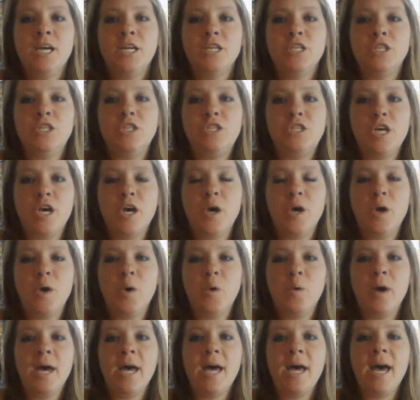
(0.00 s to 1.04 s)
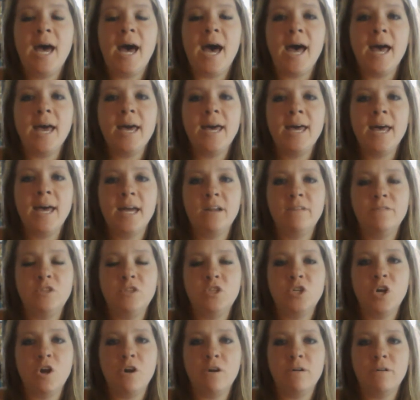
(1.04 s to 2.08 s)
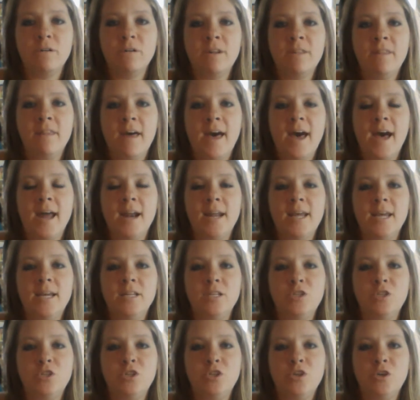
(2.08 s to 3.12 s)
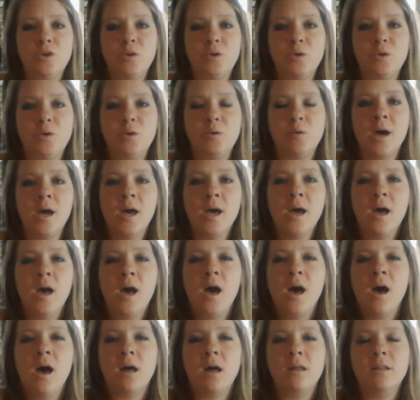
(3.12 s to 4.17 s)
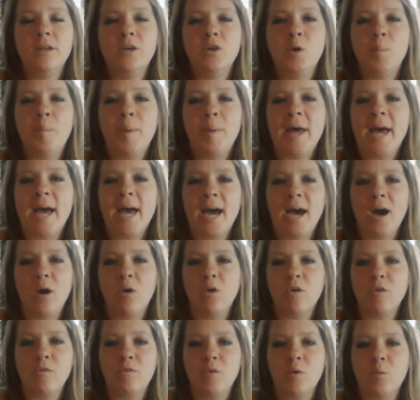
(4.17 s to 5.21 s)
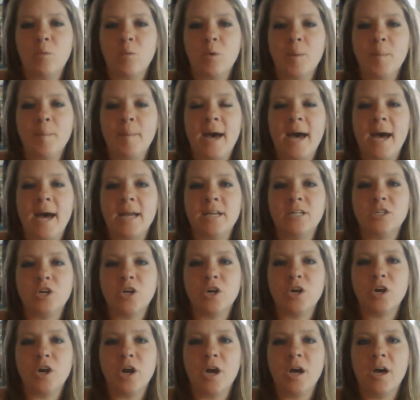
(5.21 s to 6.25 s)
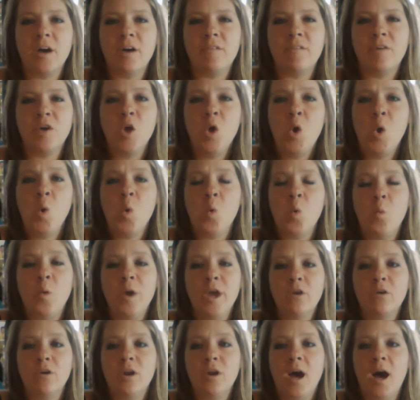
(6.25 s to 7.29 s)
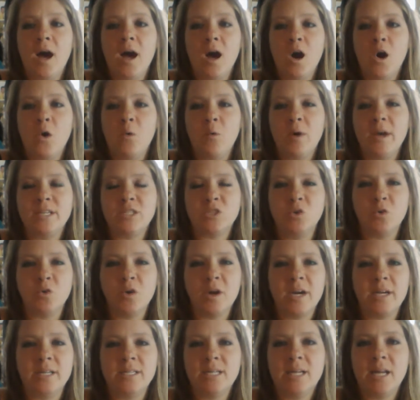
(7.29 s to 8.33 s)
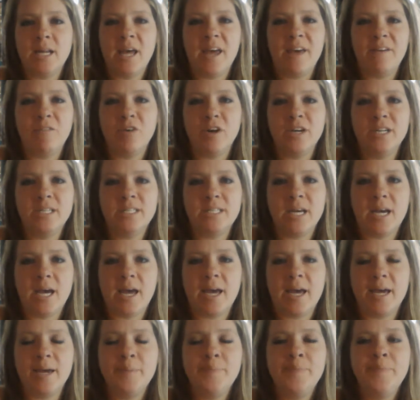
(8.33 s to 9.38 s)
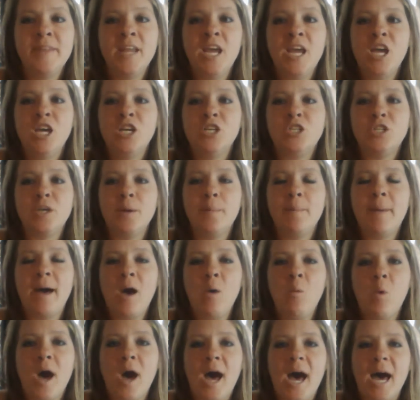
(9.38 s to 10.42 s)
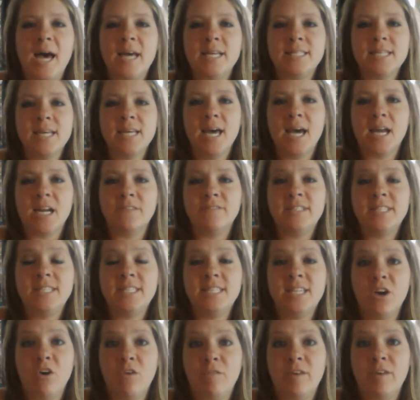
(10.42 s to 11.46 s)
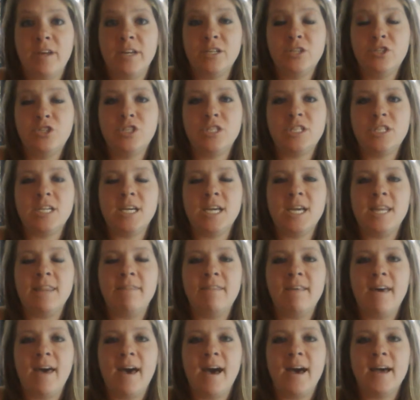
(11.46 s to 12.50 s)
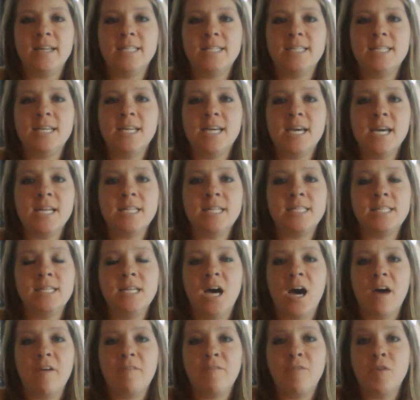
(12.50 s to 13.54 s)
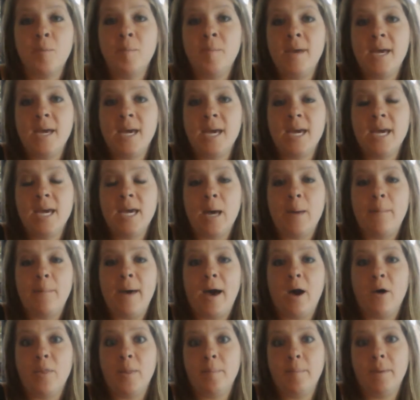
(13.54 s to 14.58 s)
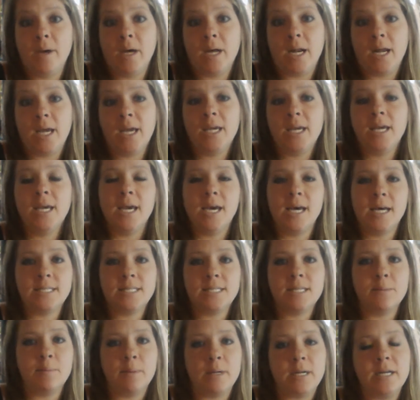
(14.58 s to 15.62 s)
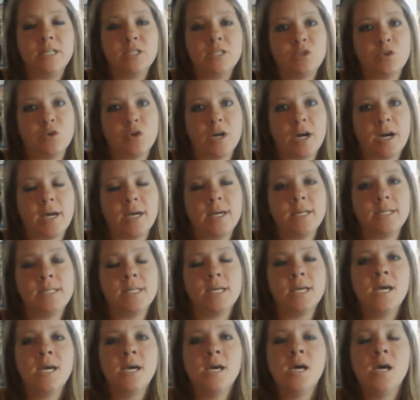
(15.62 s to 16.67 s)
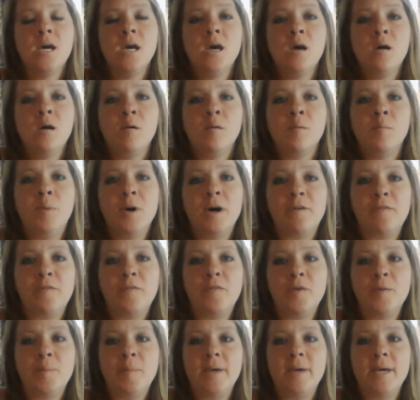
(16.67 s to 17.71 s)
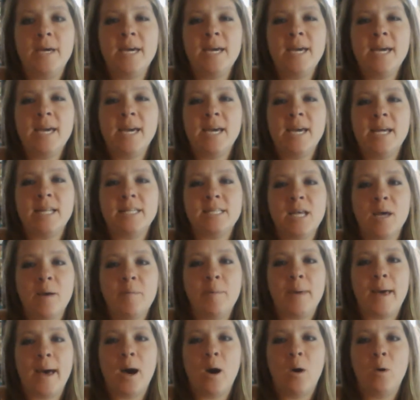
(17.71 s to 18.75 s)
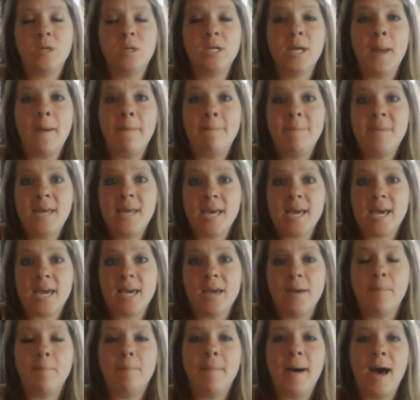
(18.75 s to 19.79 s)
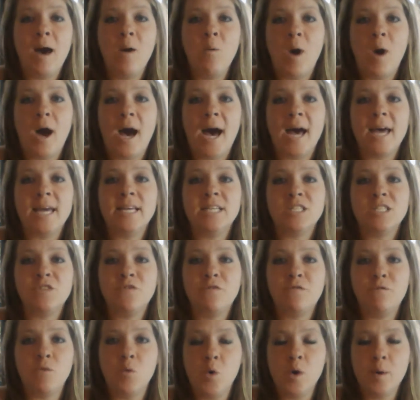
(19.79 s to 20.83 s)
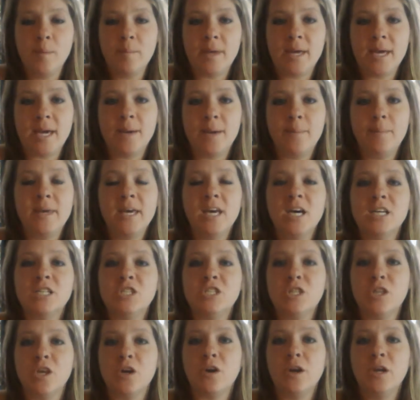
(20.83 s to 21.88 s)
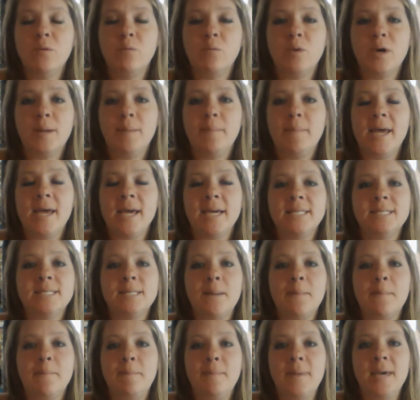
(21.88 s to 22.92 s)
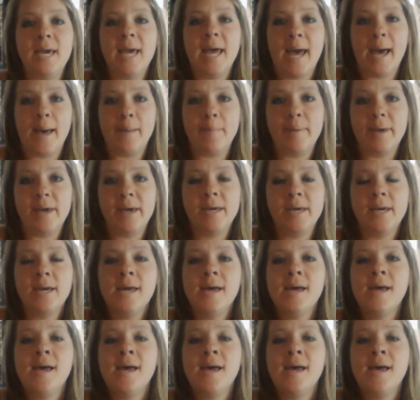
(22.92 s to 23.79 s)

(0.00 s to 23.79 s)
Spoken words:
So I kind of turned that into a little powerful reminder of we are not always granted every day. So my why is kind of selfish in that it's not for me about the money. Yes, the money is great. But for me, it's about me. My why is for me because 31 makes me happy.